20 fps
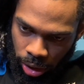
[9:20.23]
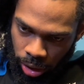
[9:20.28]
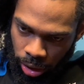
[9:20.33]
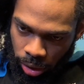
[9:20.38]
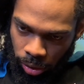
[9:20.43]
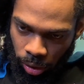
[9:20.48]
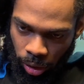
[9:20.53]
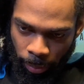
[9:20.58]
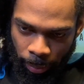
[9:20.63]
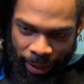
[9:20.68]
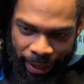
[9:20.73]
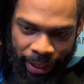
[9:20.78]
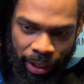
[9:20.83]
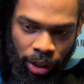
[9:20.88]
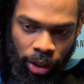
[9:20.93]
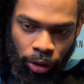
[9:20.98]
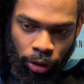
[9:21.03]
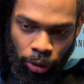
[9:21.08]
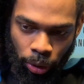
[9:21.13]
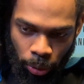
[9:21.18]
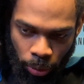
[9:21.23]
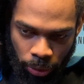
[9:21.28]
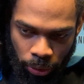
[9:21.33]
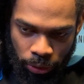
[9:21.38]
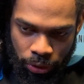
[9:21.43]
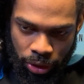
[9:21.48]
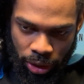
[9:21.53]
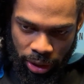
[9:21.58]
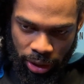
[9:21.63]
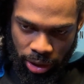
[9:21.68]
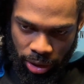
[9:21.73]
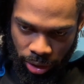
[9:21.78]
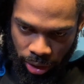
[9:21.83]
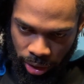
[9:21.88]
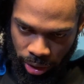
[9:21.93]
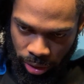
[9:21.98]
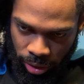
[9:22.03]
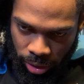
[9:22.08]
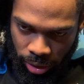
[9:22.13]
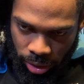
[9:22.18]
or my hair growth journey
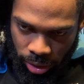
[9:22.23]
started.